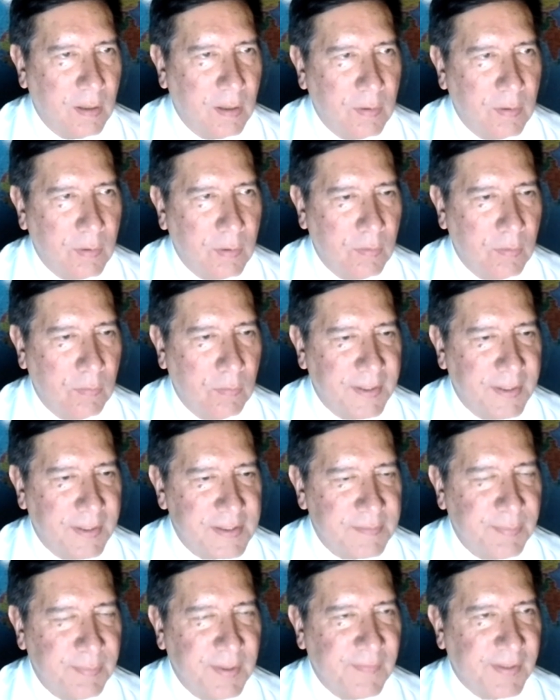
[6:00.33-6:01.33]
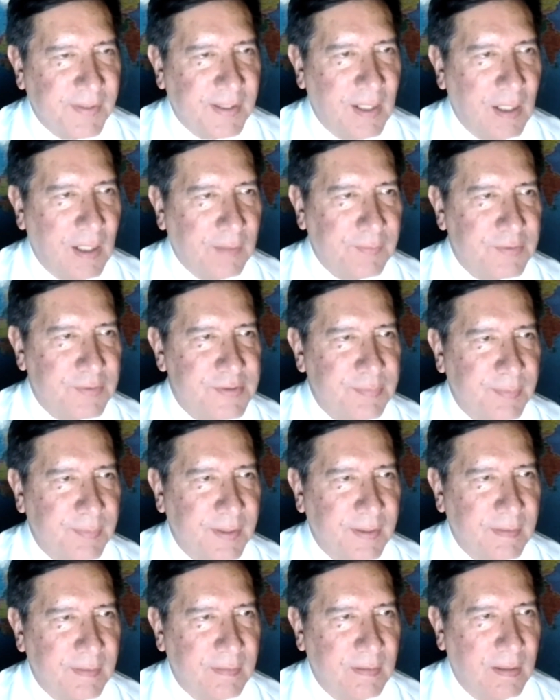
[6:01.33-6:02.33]
who has been the
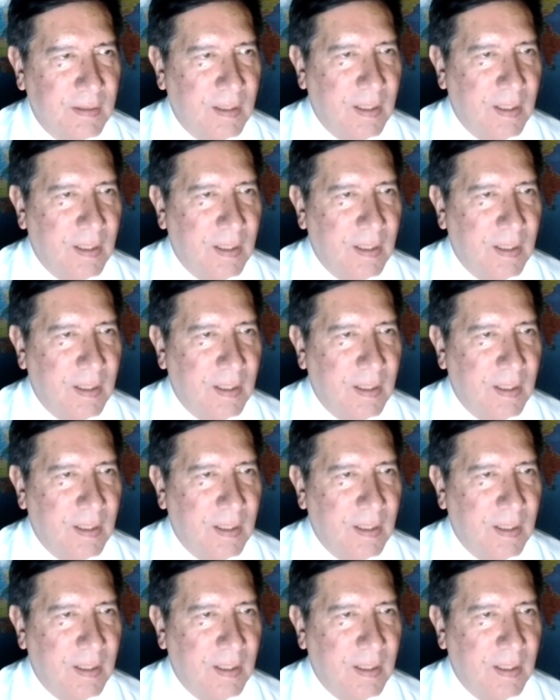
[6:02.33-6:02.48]
congressman,